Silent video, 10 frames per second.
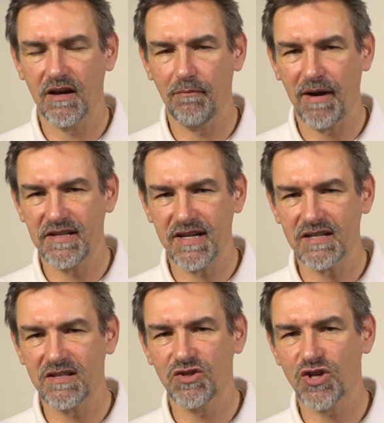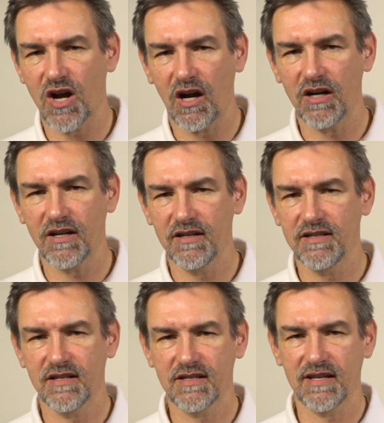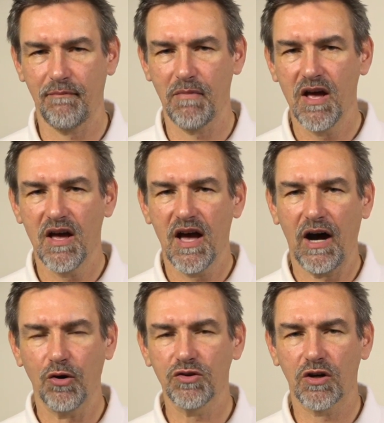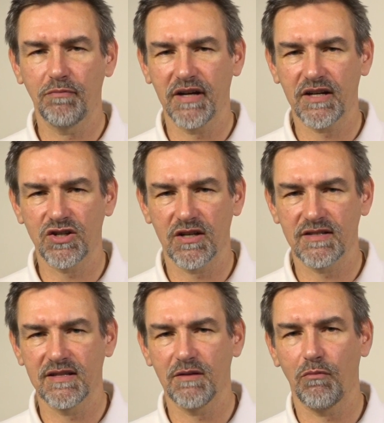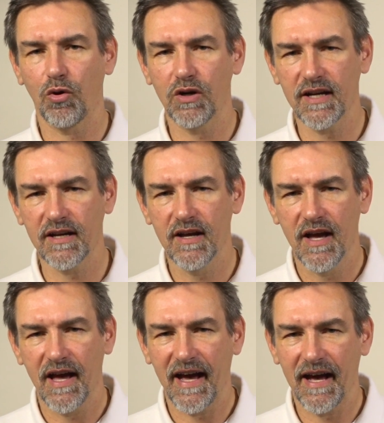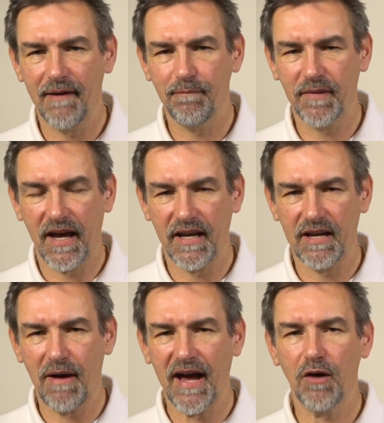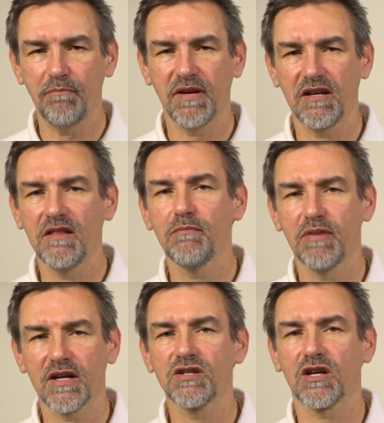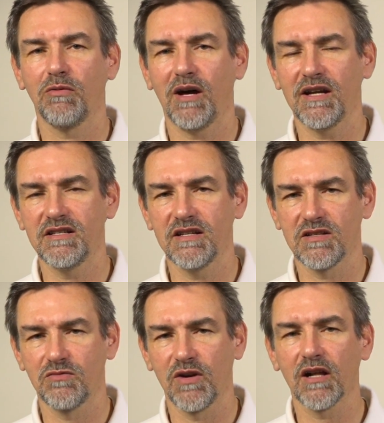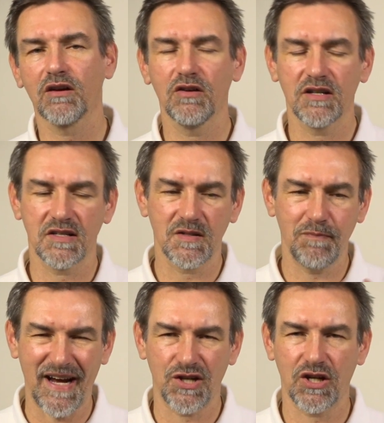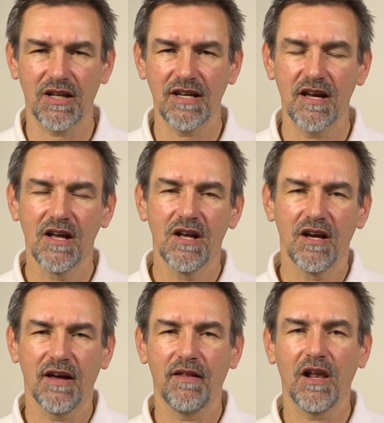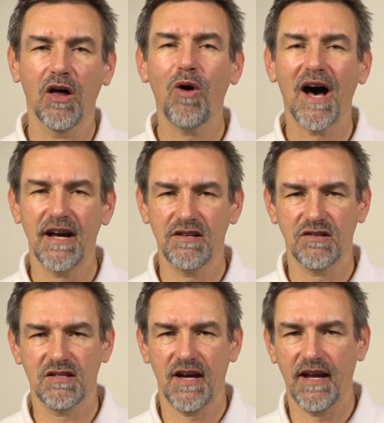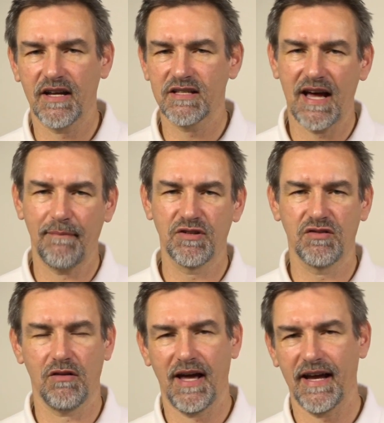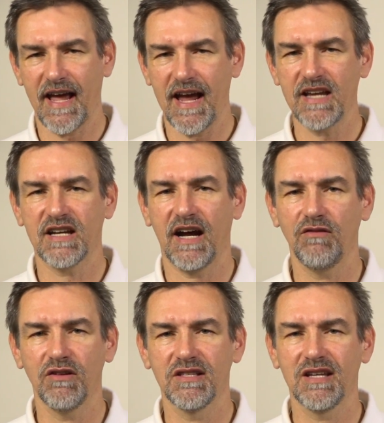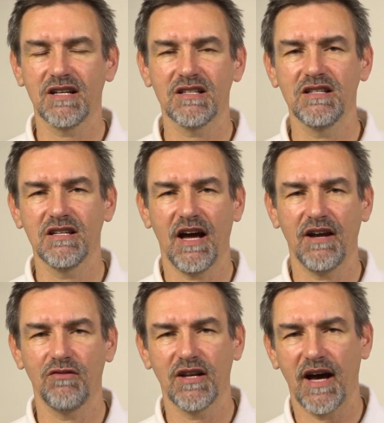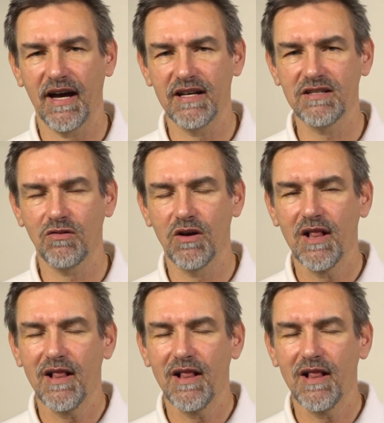my test chart and did some outdoor pictures in the morning. And in my opinion, the picture quality is real good, especially in the low ISO settings up to like 800, 1600 ISO.